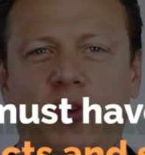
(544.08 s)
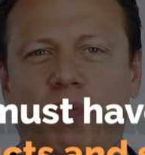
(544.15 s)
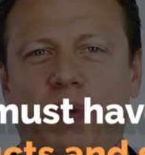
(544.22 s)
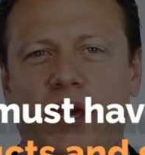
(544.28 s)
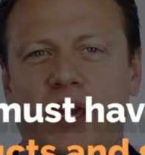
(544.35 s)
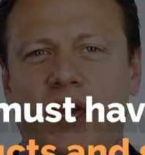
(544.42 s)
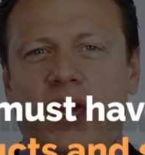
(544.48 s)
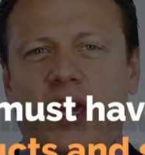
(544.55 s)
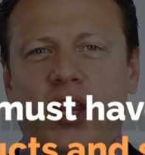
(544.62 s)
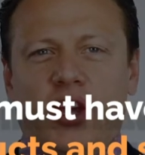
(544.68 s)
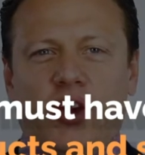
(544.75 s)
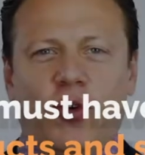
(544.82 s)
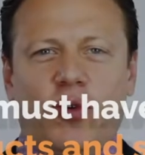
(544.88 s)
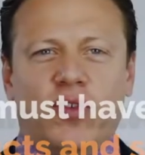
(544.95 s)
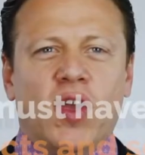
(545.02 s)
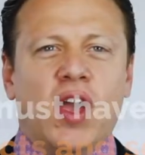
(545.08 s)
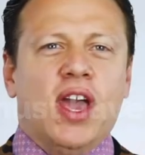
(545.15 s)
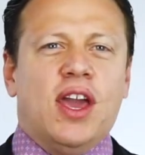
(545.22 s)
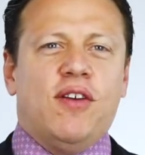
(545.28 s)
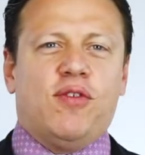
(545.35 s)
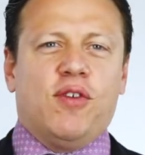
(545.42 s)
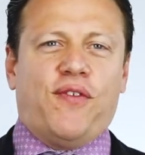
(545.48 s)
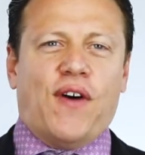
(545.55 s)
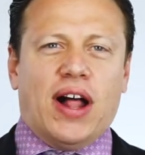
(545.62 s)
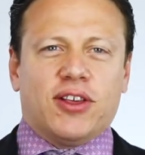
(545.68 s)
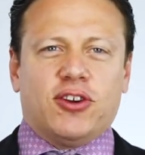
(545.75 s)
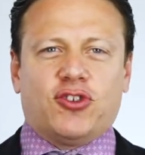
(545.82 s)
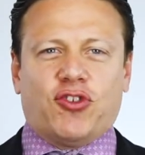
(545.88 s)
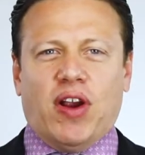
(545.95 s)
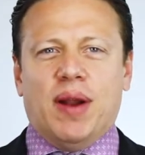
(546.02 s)
be in use. If you file
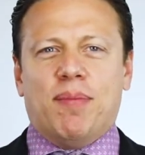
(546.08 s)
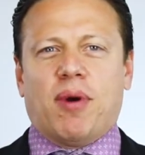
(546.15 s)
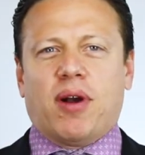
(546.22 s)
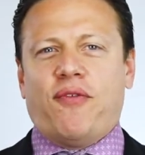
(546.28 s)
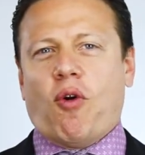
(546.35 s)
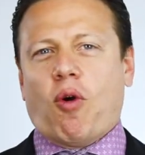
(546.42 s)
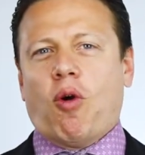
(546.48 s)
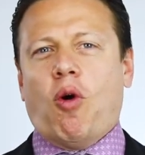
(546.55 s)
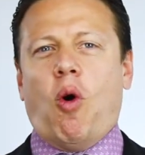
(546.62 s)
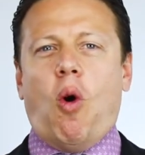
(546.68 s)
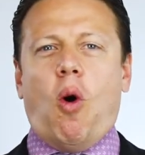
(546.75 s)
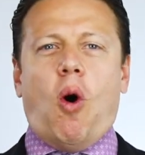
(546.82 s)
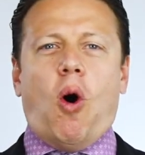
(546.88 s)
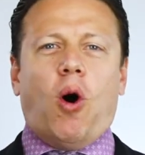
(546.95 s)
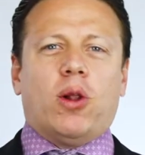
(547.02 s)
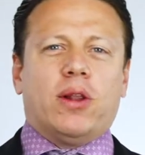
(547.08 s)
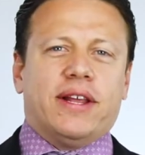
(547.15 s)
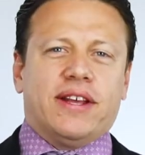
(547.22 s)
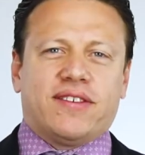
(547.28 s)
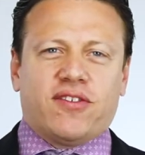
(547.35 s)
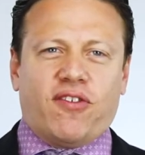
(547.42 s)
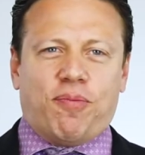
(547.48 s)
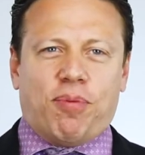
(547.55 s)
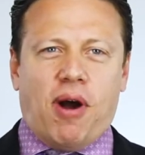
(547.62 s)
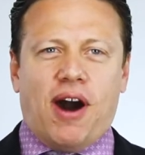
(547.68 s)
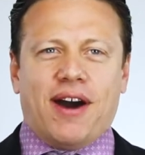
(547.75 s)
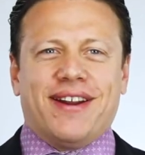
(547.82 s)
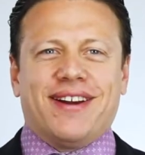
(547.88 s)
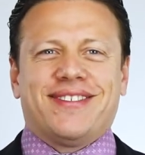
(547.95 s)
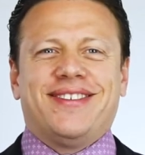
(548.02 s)
your trademark for a whole list of
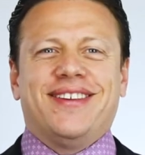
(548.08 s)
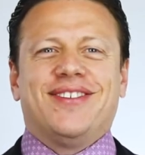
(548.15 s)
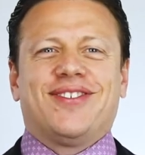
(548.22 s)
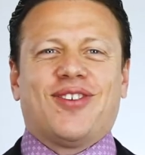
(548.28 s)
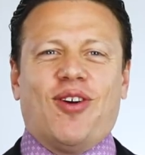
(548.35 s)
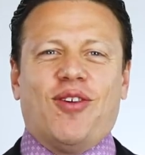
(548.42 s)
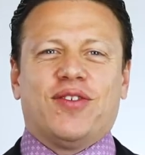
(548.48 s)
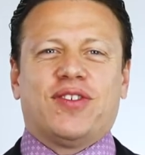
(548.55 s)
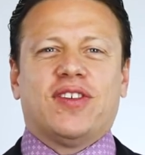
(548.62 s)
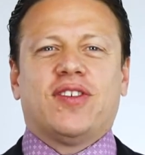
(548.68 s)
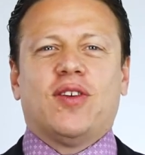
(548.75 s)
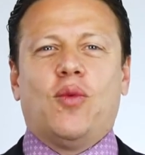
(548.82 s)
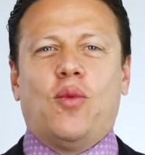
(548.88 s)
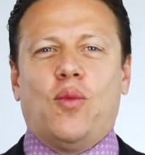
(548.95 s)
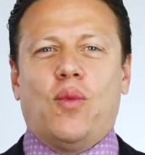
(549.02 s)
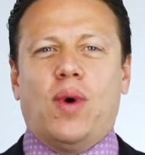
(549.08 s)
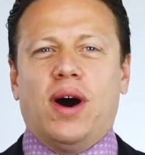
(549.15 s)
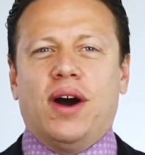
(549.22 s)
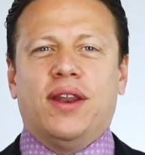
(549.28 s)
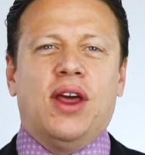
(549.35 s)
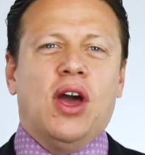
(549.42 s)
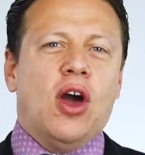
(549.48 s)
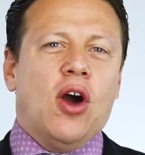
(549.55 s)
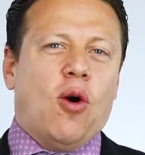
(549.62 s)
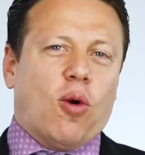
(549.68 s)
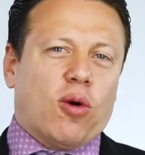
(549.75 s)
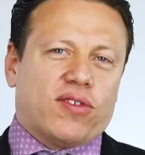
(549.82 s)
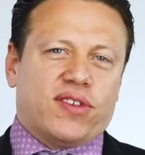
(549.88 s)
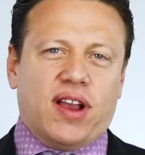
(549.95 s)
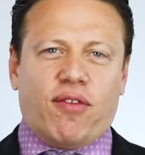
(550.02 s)
products and services in one
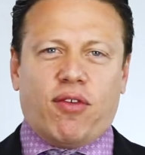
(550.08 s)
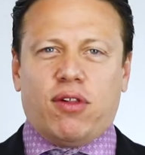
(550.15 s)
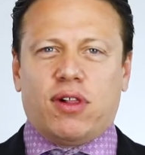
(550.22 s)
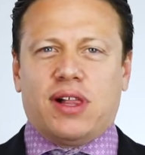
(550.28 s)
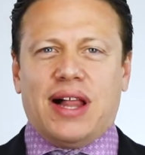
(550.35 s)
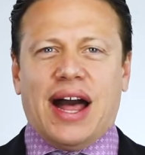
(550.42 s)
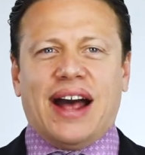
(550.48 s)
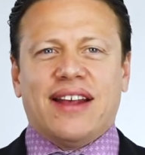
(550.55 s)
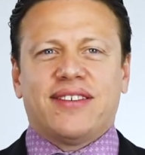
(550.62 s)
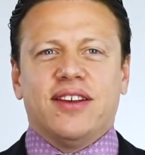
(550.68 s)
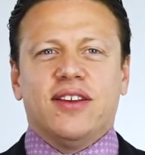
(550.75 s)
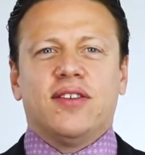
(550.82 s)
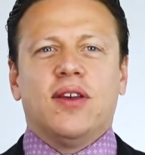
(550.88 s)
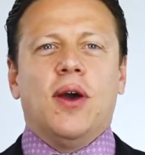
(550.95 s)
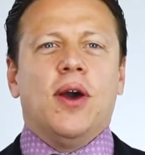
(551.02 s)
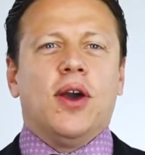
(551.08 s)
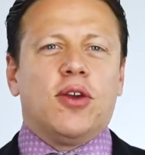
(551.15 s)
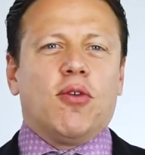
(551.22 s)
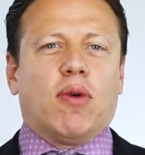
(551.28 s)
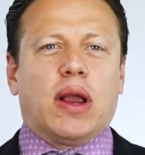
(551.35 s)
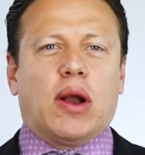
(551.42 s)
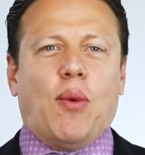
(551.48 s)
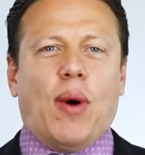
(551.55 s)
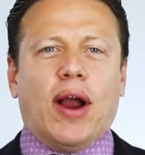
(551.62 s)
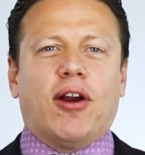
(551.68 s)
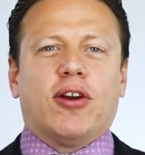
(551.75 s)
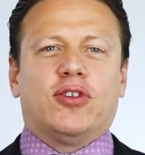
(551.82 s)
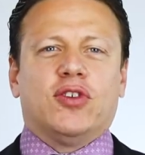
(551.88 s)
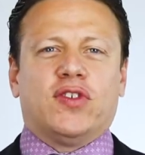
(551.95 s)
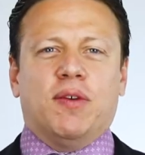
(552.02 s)
or several classes, you're
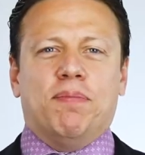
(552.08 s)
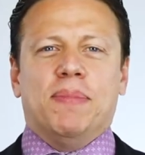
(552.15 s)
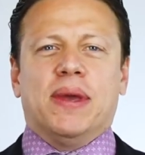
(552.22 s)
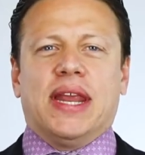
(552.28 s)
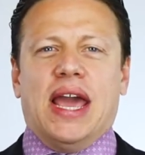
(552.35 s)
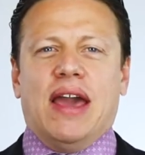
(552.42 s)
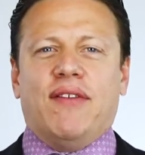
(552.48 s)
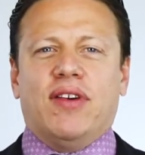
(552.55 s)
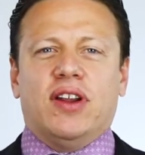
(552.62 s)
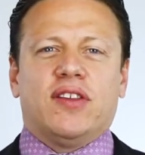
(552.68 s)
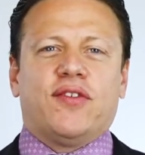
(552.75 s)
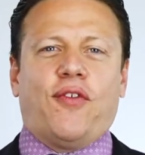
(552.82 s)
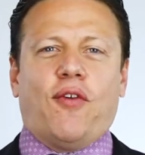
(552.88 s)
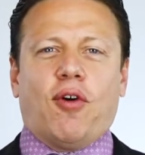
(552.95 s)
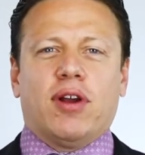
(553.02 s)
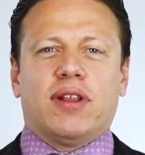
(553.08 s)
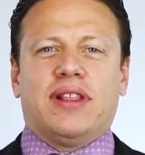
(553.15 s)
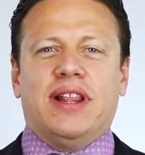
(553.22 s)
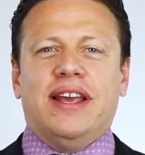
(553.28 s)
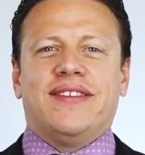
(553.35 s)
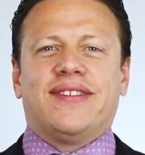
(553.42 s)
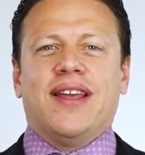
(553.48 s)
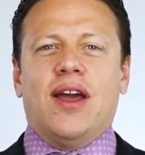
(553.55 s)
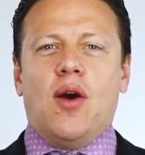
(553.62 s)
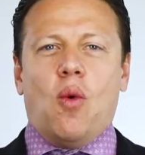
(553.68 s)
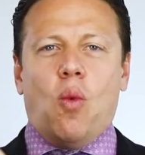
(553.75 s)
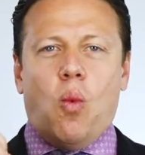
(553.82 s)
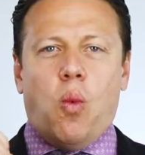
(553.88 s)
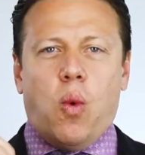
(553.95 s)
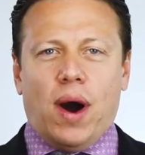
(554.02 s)
required to submit evidence for at least
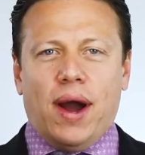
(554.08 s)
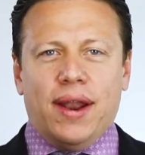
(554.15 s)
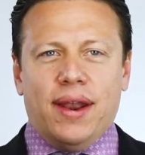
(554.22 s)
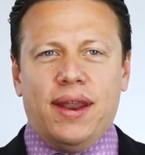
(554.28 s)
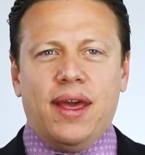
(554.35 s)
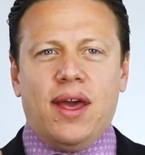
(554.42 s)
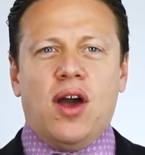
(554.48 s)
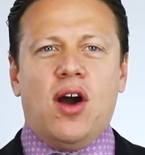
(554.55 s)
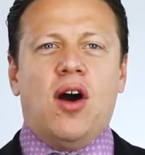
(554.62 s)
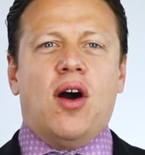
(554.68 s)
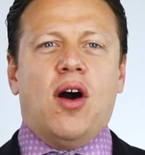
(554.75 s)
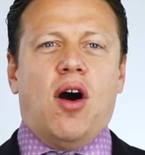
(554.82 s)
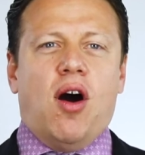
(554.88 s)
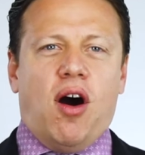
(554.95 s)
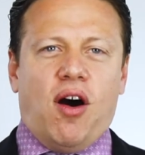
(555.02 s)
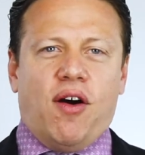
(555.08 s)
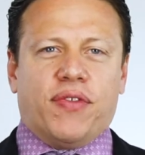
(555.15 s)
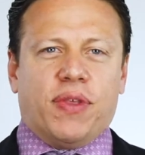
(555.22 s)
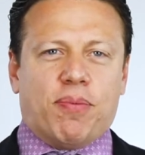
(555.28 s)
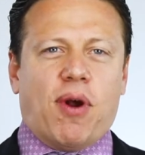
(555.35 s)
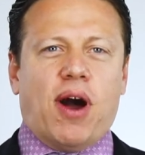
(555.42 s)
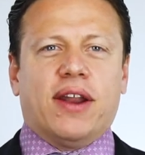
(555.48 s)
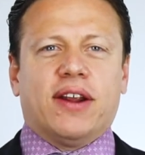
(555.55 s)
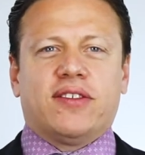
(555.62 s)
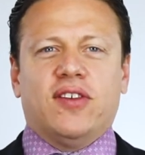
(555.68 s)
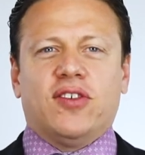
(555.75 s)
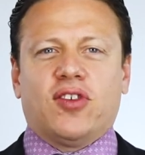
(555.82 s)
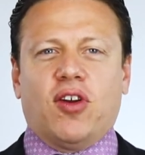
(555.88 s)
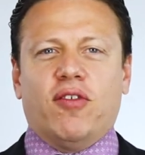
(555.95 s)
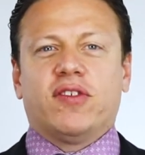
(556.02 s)
one of the products
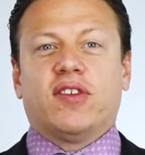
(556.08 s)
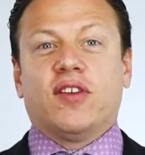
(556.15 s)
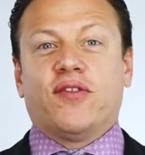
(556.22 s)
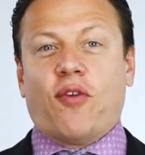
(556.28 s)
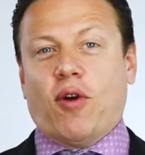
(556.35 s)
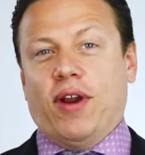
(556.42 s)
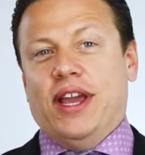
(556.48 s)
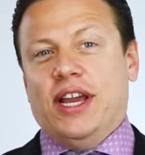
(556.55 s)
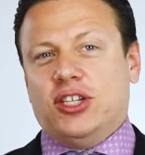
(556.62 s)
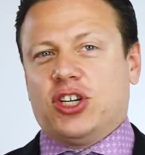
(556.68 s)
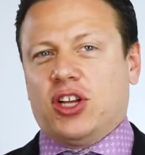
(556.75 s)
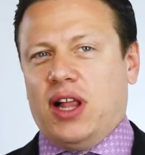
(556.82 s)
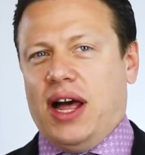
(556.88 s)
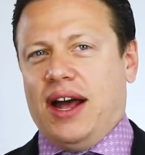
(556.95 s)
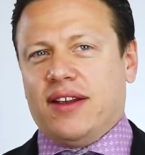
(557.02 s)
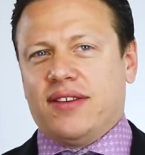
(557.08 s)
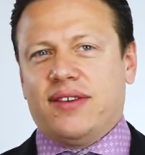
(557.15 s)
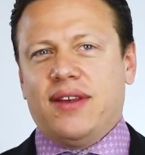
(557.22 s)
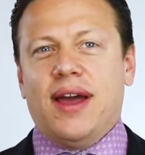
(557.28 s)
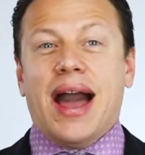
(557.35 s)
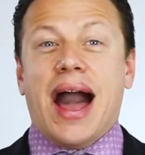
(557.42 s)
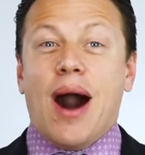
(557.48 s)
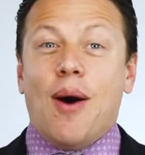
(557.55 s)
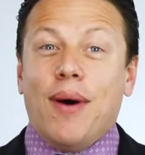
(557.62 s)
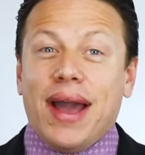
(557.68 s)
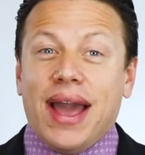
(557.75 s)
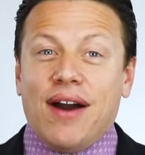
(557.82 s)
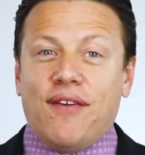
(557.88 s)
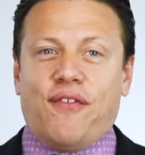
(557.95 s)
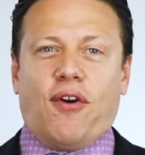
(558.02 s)
and services for each class.
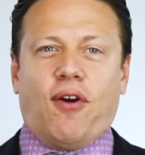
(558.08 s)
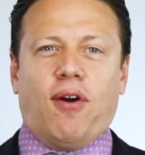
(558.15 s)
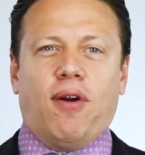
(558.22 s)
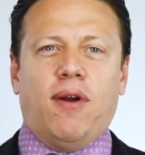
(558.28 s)
However,